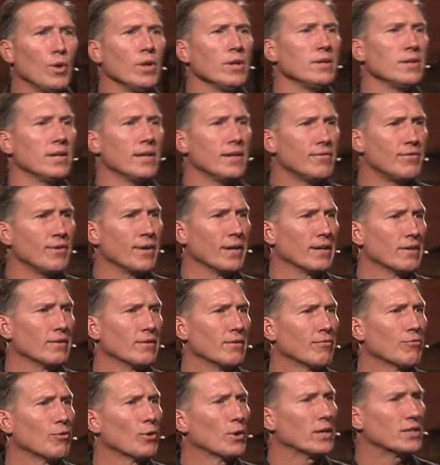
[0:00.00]
we're
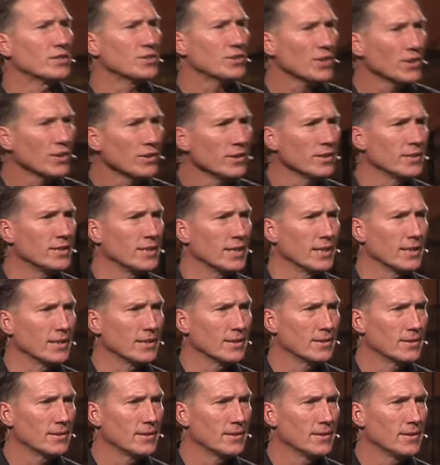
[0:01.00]
living for
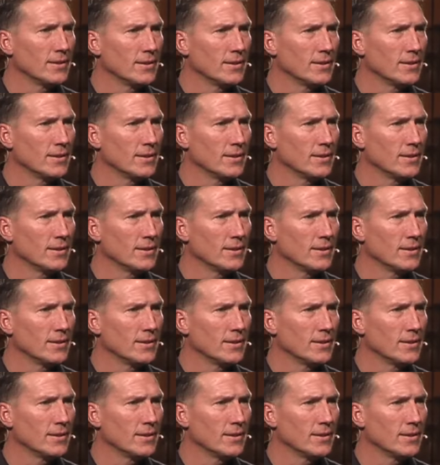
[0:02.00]
eternity.